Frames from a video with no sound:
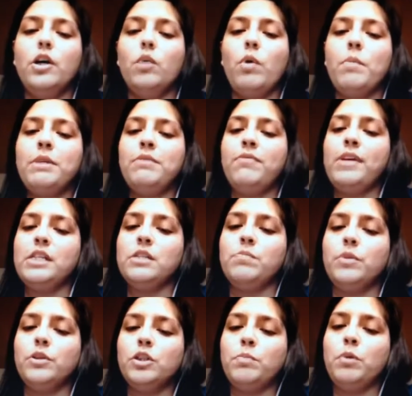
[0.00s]
Women face
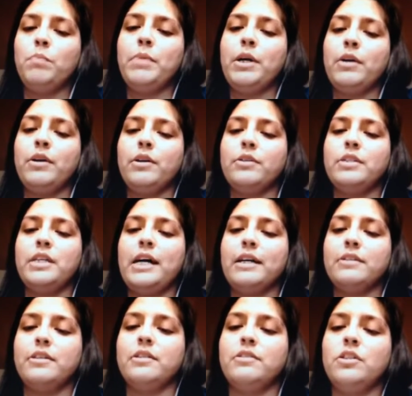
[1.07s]
multiple barriers to
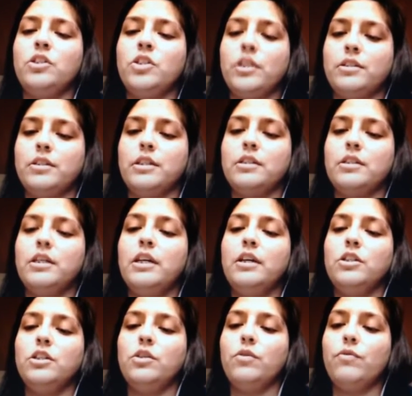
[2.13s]
accessing justice
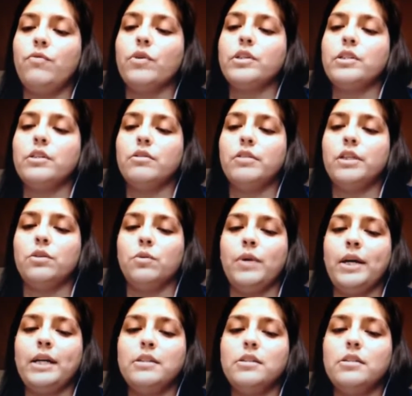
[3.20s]
to enforce their legal
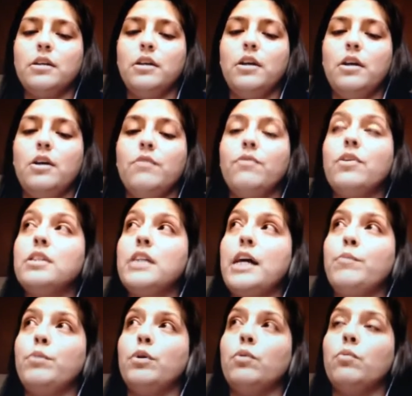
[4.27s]
rights. For
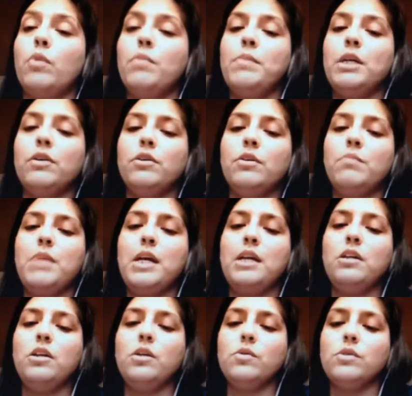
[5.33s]
example, women are the
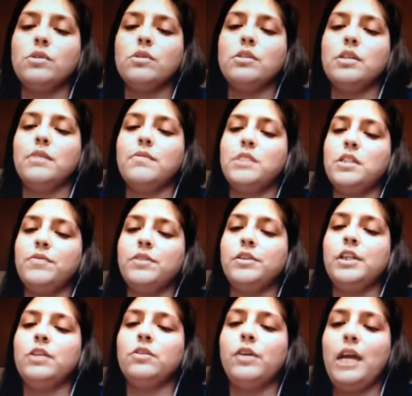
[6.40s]
main users of civil
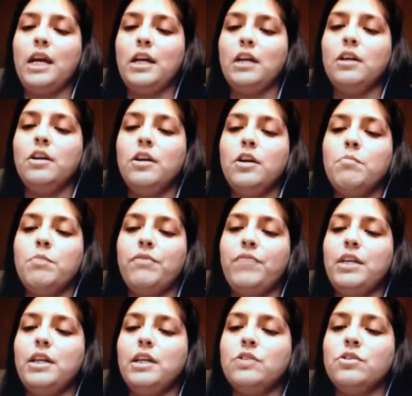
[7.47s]
legal aid, but
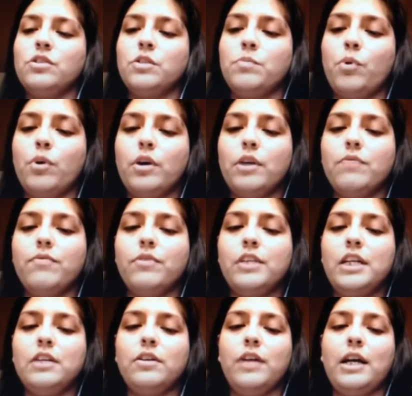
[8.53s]
financial support for
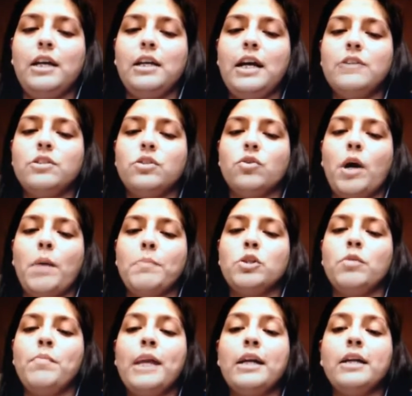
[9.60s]
legal aid has dropped
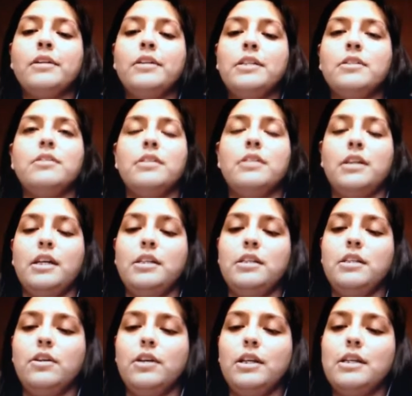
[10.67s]
dramatically since the
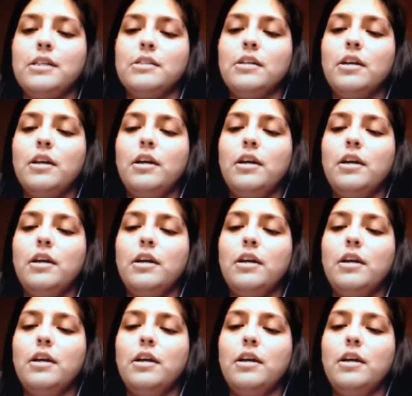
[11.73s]
1990s.